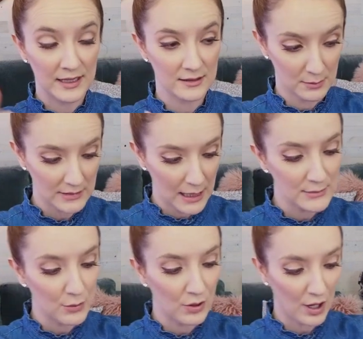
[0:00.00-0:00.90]
sometimes
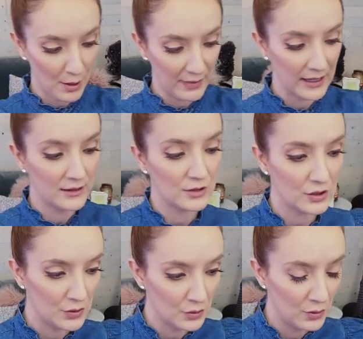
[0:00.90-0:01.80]
I will come
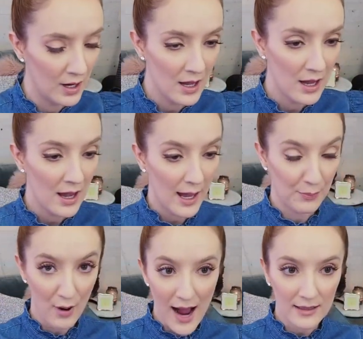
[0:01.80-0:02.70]
into a
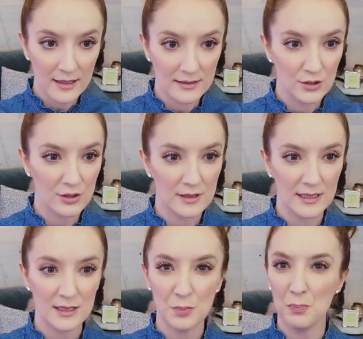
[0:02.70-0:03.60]
practice and just
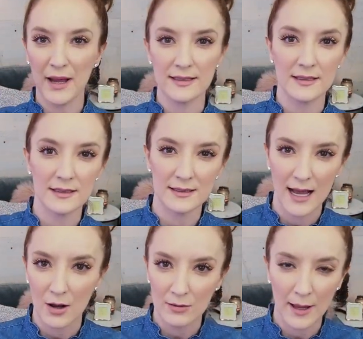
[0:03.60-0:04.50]
expect it to
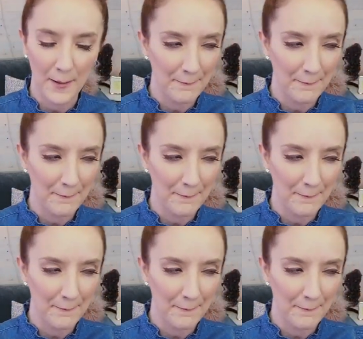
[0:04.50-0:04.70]
sound like,